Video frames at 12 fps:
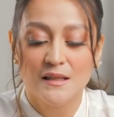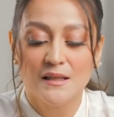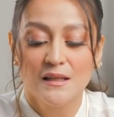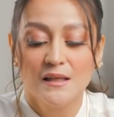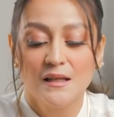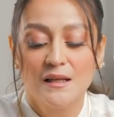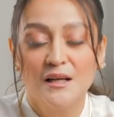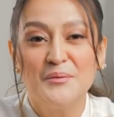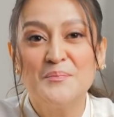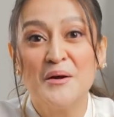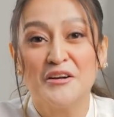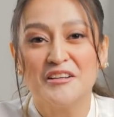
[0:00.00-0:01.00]
eh,
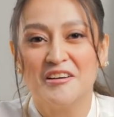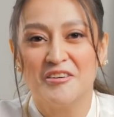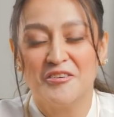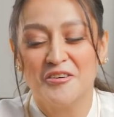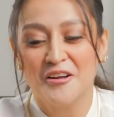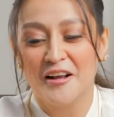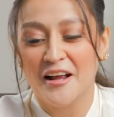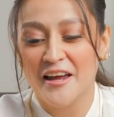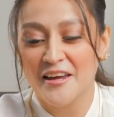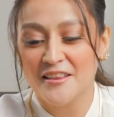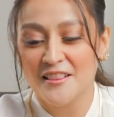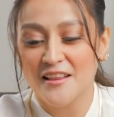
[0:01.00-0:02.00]
meron ako kahit,